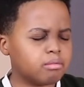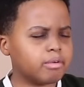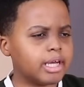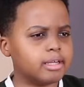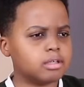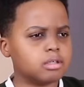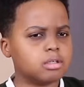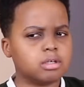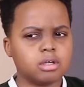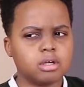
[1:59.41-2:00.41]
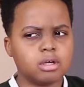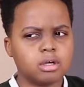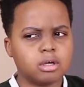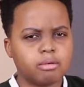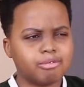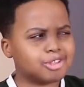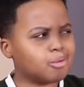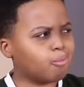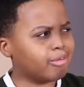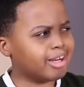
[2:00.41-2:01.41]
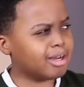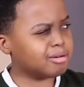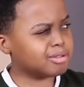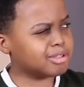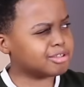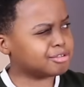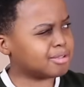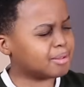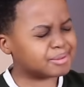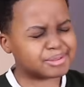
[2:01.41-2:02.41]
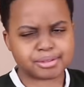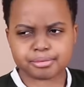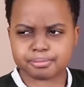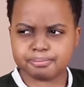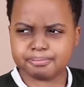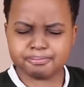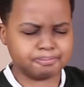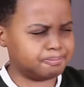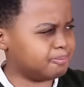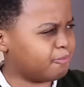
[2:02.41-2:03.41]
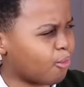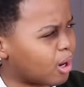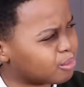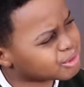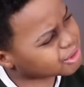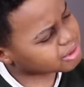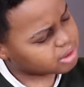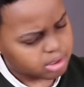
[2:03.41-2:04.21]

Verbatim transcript: Wait, was it 1 hour, 2 hours, 4 hours,